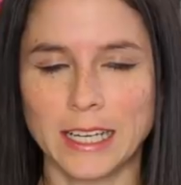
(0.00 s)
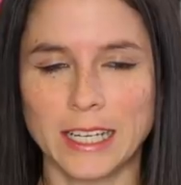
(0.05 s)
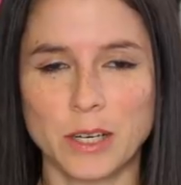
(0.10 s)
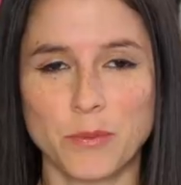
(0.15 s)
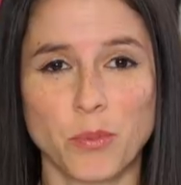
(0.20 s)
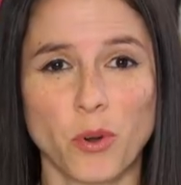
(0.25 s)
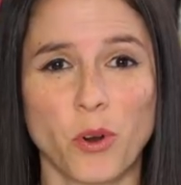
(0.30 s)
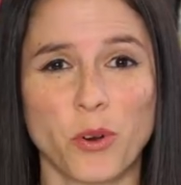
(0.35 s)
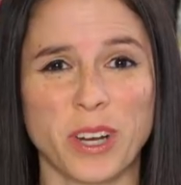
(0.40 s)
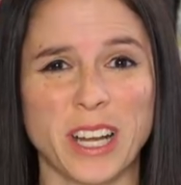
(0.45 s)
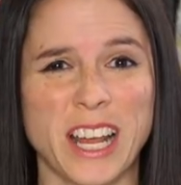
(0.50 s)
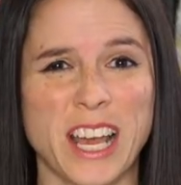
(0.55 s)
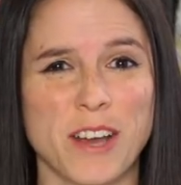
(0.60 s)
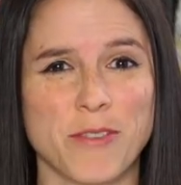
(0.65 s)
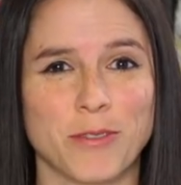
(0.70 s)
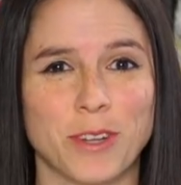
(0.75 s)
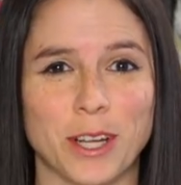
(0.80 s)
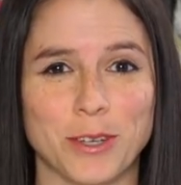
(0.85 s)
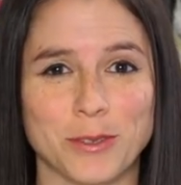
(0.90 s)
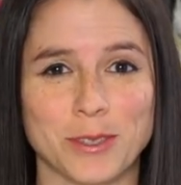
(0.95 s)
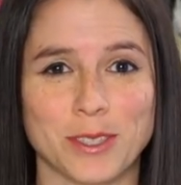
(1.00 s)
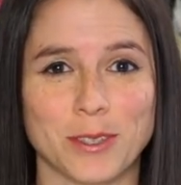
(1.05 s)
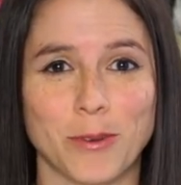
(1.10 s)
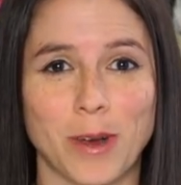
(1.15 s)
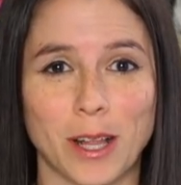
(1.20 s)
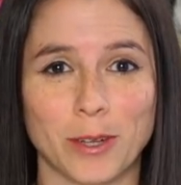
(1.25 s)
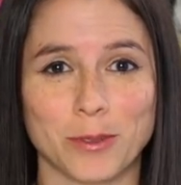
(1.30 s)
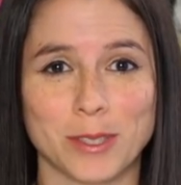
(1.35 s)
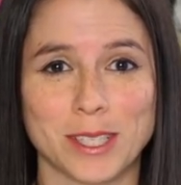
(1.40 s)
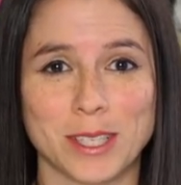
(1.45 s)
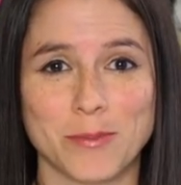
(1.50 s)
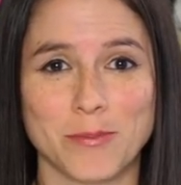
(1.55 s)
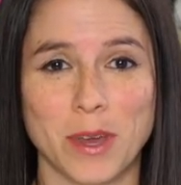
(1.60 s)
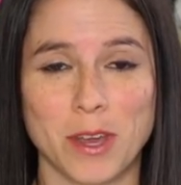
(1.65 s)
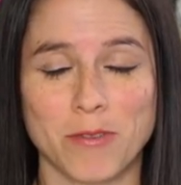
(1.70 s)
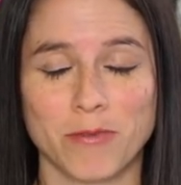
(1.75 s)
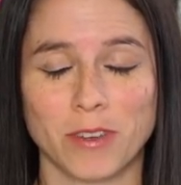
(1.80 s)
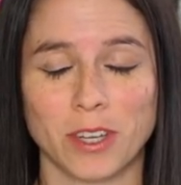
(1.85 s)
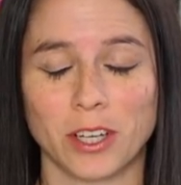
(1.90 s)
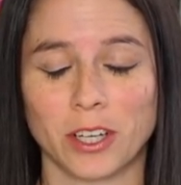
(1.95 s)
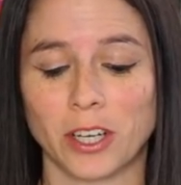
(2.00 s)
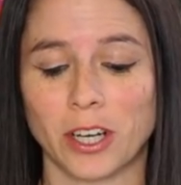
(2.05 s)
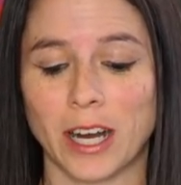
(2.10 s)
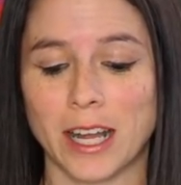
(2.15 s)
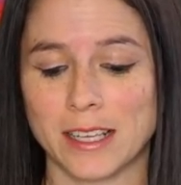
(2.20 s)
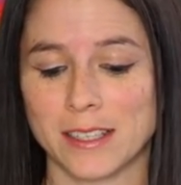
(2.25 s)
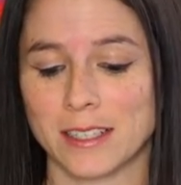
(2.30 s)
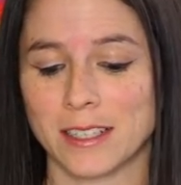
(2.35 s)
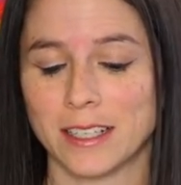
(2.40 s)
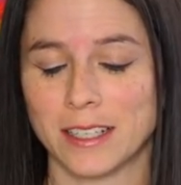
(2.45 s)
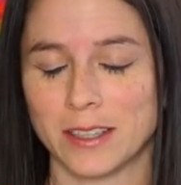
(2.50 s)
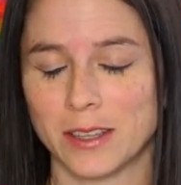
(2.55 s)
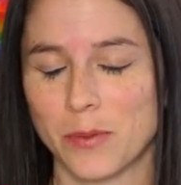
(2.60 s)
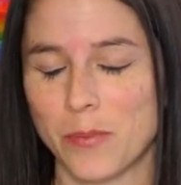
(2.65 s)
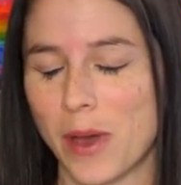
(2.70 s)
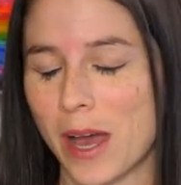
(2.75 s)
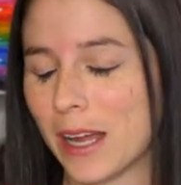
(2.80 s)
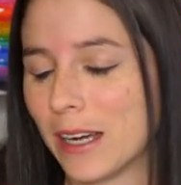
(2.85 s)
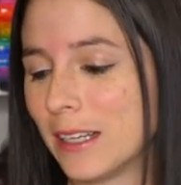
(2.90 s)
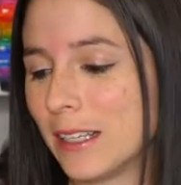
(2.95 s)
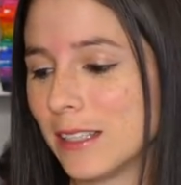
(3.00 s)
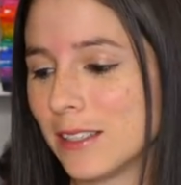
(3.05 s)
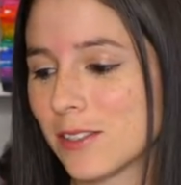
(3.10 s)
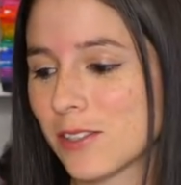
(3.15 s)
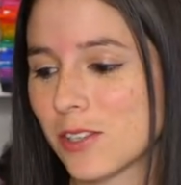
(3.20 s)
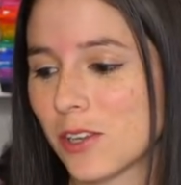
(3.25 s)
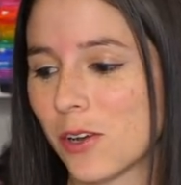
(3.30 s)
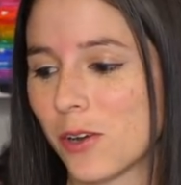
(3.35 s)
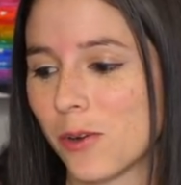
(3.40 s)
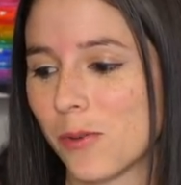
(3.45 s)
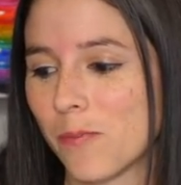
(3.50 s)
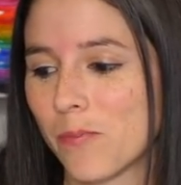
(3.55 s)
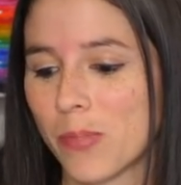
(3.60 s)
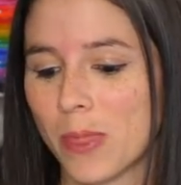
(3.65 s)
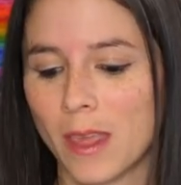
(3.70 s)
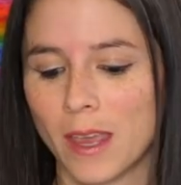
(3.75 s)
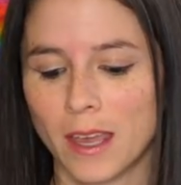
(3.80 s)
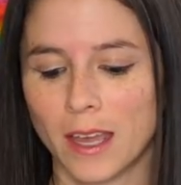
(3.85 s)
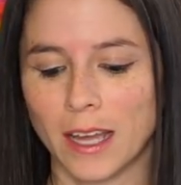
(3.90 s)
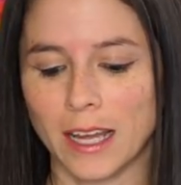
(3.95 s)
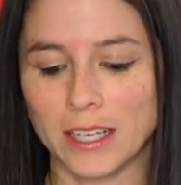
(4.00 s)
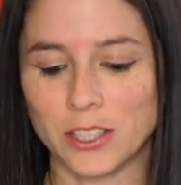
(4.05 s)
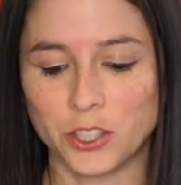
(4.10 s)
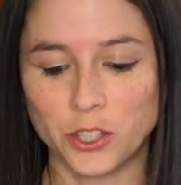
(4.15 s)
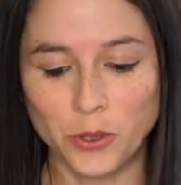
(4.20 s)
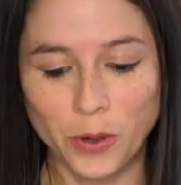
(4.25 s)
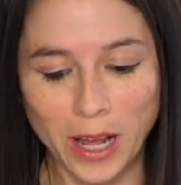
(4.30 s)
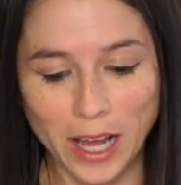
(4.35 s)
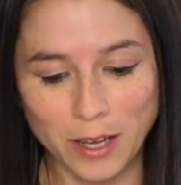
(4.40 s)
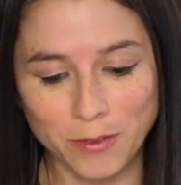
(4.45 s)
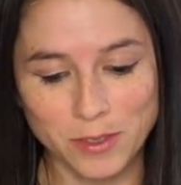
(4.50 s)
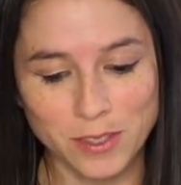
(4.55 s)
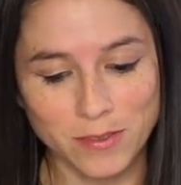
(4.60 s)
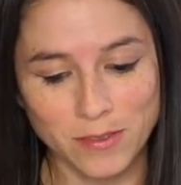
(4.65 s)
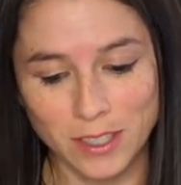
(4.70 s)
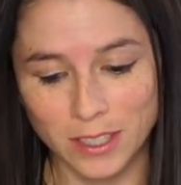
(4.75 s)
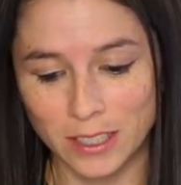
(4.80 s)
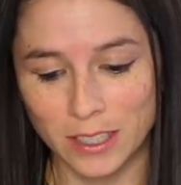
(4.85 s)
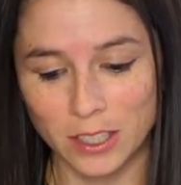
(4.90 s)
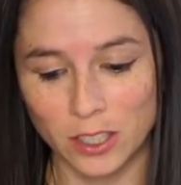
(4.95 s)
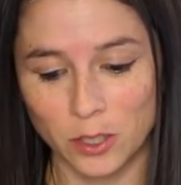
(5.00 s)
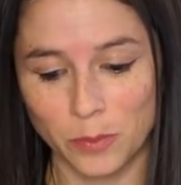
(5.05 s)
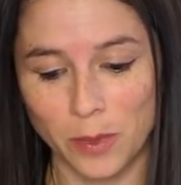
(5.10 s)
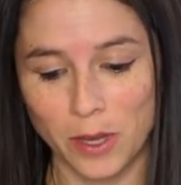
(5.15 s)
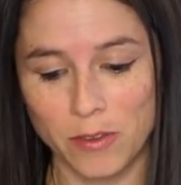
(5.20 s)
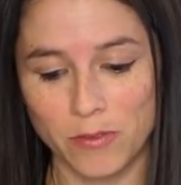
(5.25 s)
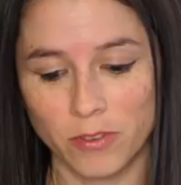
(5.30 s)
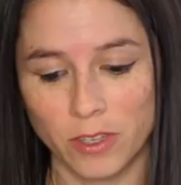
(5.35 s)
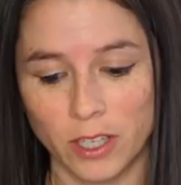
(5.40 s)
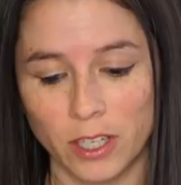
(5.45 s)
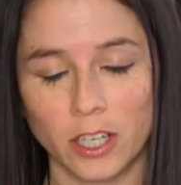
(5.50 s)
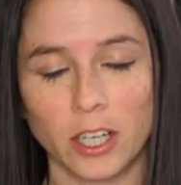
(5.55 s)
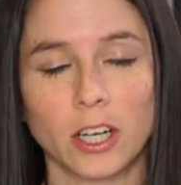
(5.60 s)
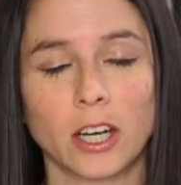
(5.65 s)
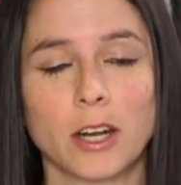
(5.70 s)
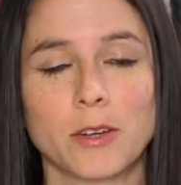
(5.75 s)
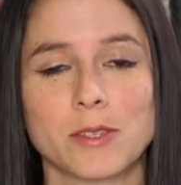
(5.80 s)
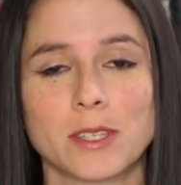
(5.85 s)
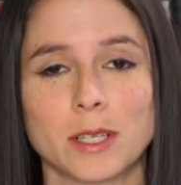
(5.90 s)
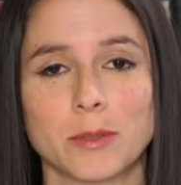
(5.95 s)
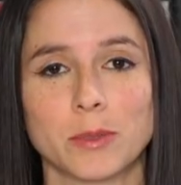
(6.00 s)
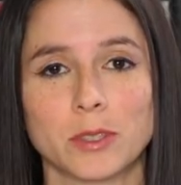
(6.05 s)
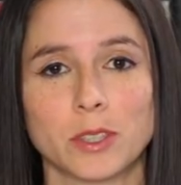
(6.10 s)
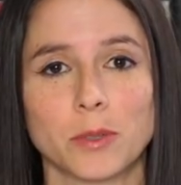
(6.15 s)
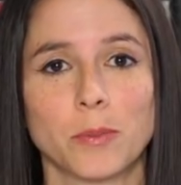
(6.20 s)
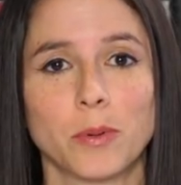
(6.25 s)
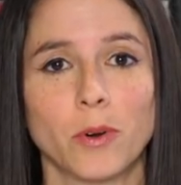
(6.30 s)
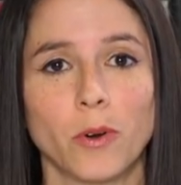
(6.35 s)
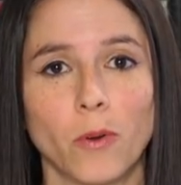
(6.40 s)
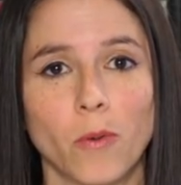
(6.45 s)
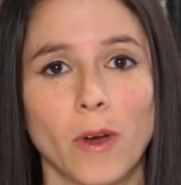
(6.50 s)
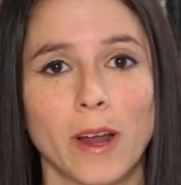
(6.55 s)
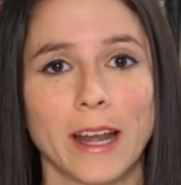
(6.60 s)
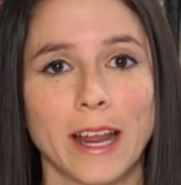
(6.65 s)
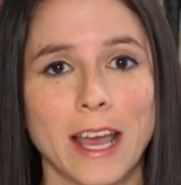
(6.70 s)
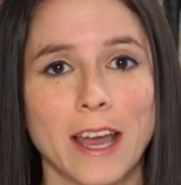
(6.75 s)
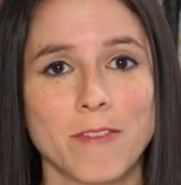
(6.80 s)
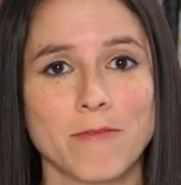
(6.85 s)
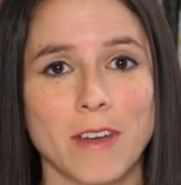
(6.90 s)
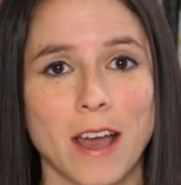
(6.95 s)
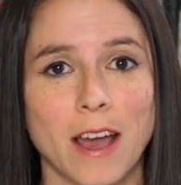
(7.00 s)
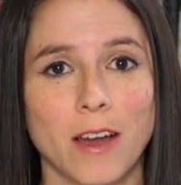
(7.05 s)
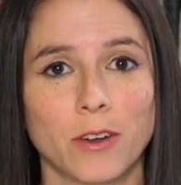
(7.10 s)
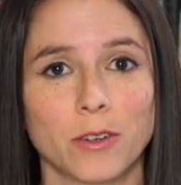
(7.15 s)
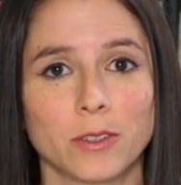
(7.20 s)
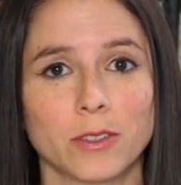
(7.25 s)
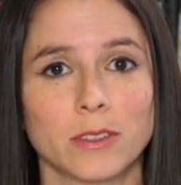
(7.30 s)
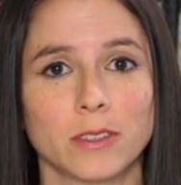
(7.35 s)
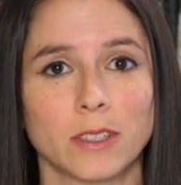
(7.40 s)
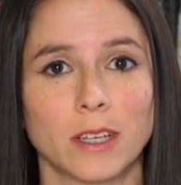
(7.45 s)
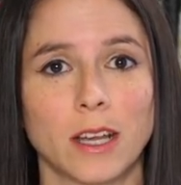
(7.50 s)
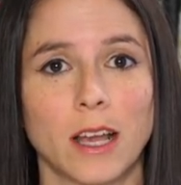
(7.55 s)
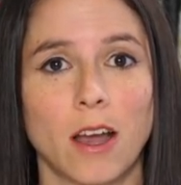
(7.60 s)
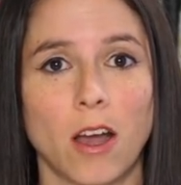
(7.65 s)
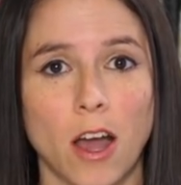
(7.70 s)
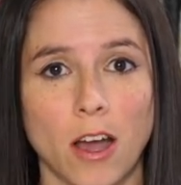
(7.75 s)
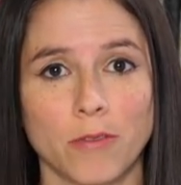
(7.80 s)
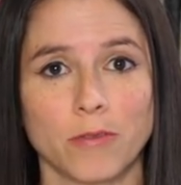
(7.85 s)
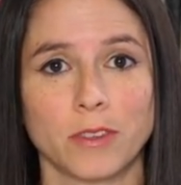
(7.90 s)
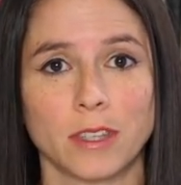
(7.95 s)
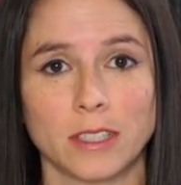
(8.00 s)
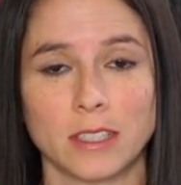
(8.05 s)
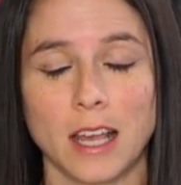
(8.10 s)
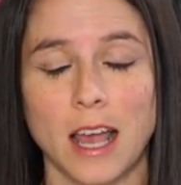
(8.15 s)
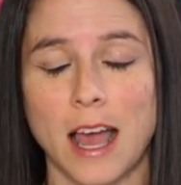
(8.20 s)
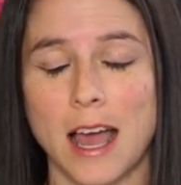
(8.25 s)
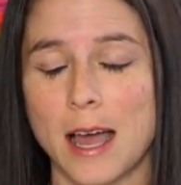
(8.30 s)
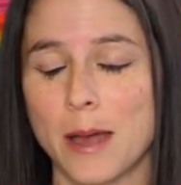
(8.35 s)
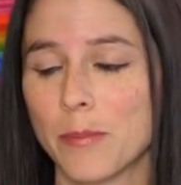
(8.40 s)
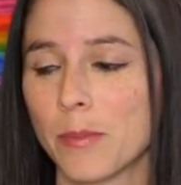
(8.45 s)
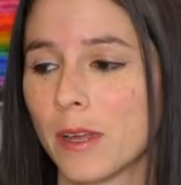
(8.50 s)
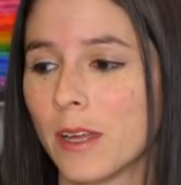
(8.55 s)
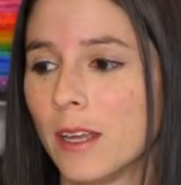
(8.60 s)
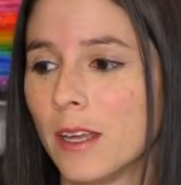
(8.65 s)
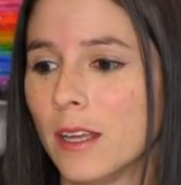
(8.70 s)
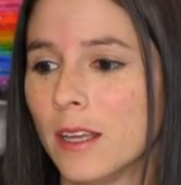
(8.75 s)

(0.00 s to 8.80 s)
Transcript: and it broke in half while it, while it was in my finger as it hit the bed. And so I had two halves of the needle in my finger. I was able to pull one half out off the top.